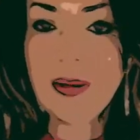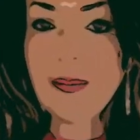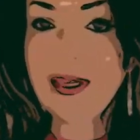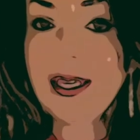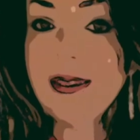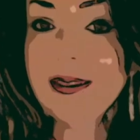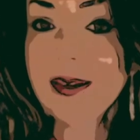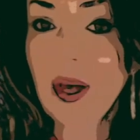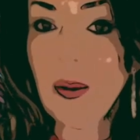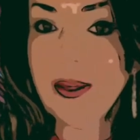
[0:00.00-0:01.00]
Please
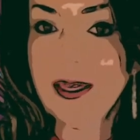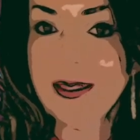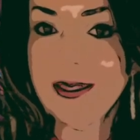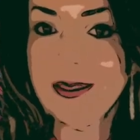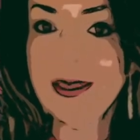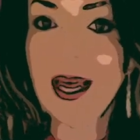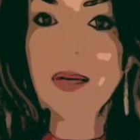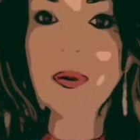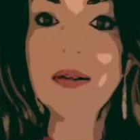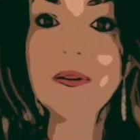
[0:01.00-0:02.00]
go and listen to
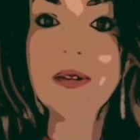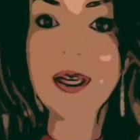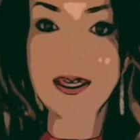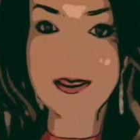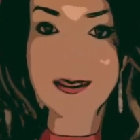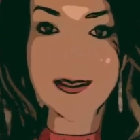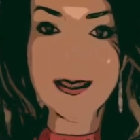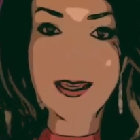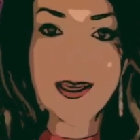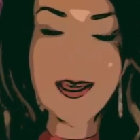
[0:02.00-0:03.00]
that one first,